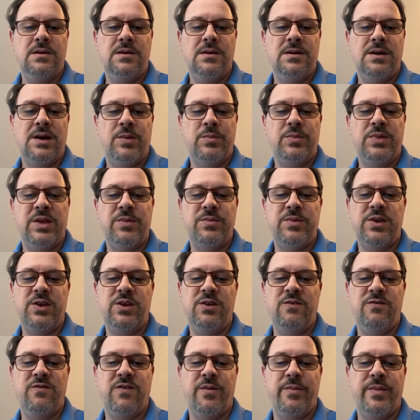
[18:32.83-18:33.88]
I'm blaming
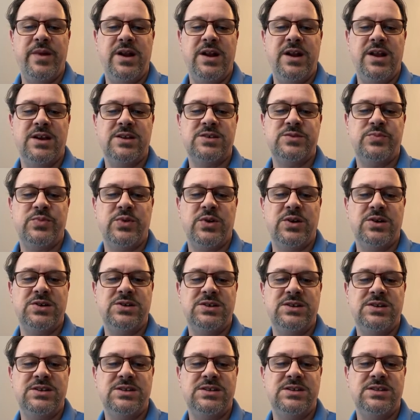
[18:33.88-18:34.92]
you for my next
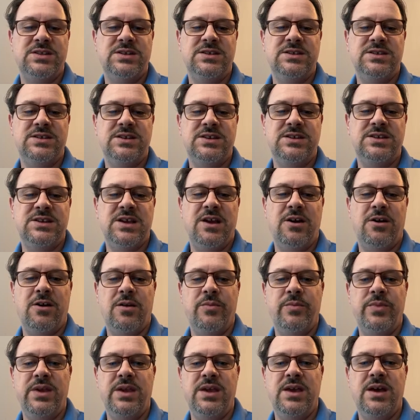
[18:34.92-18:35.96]
purchase, the
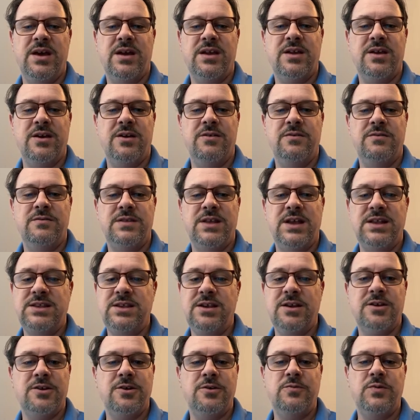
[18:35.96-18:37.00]
CJRB Echo. That's
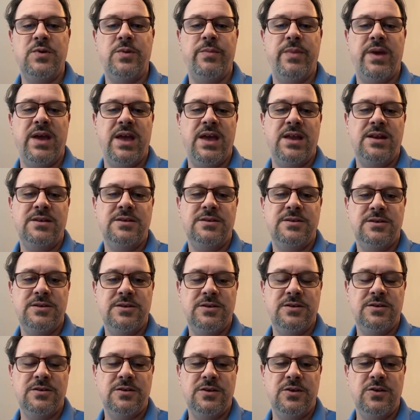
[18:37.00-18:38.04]
a good one, man.
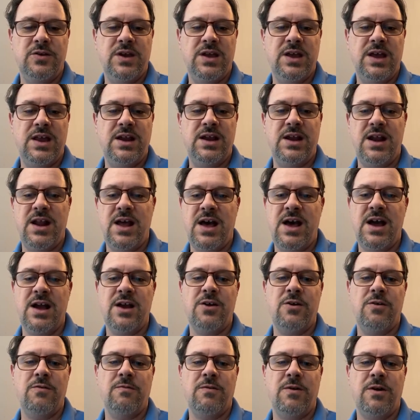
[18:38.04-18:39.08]
You cannot
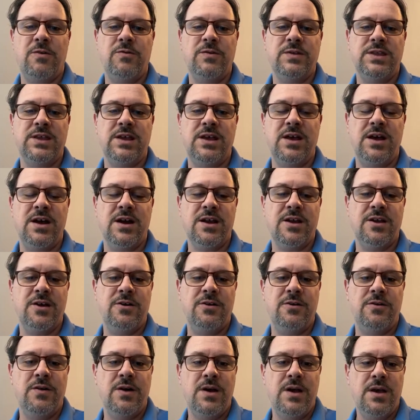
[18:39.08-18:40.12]
go wrong with the
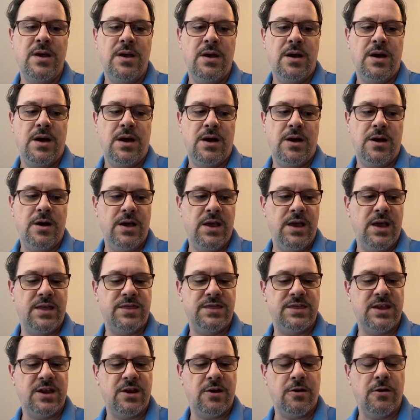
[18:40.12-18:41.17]
Echo. I
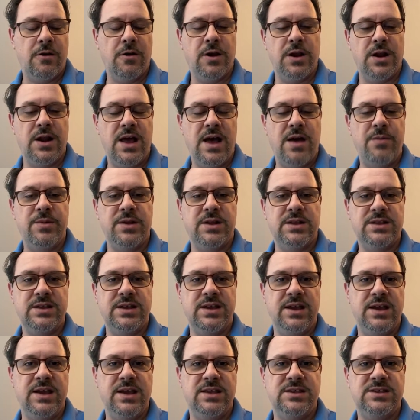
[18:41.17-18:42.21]
think
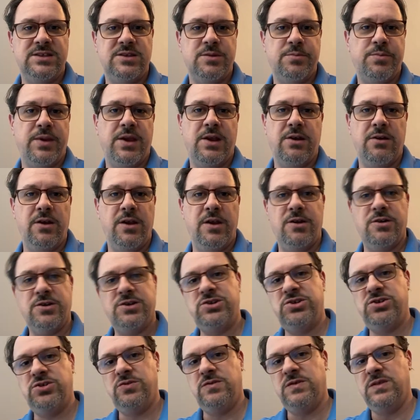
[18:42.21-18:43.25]
ergonomically it's superior
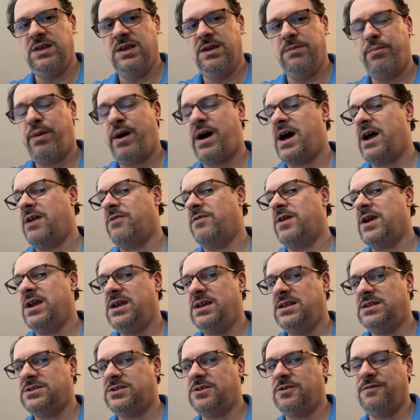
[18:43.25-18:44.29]
to the
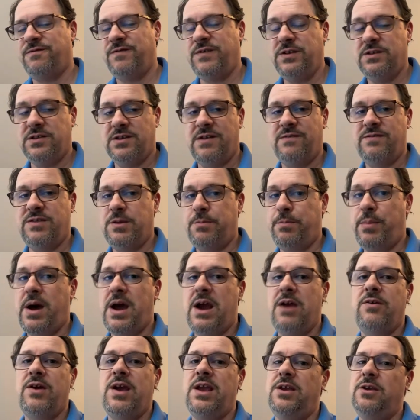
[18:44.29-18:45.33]
Pyrite. So if you love the
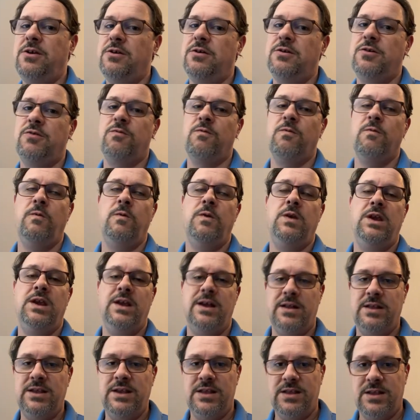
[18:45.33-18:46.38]
Pyrite, you're going to
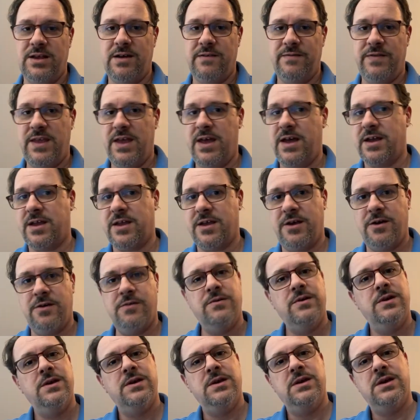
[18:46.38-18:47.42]
really love the Echo.
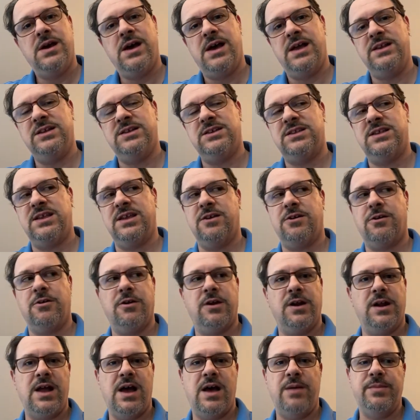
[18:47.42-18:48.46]
I just think
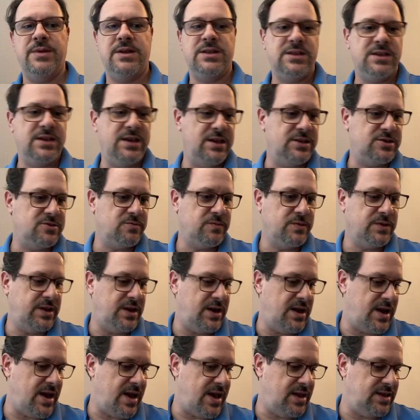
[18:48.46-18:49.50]
ergonomically it's really
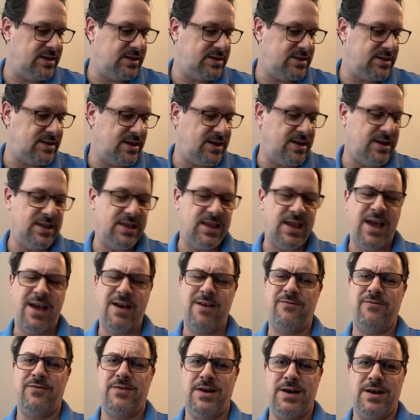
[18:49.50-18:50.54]
nice. They
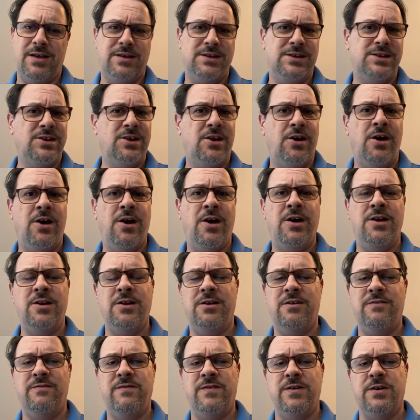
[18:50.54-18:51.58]
have a ton
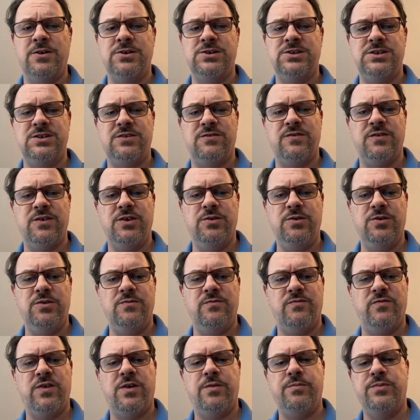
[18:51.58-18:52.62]
of versions for you
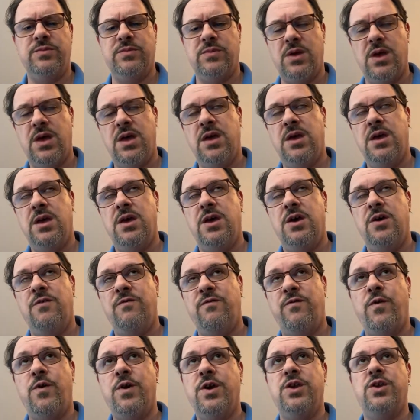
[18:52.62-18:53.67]

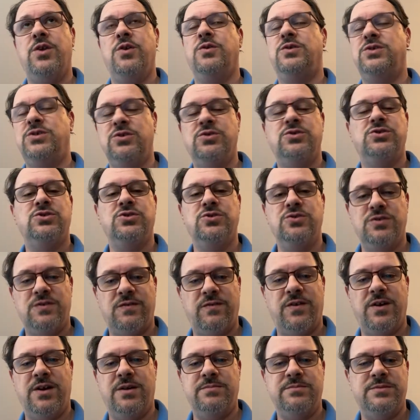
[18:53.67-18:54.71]
to choose
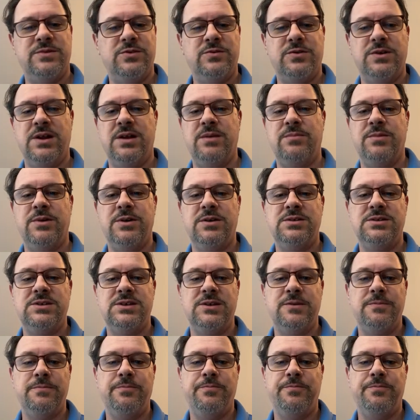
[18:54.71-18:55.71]
from. Lord have mercy.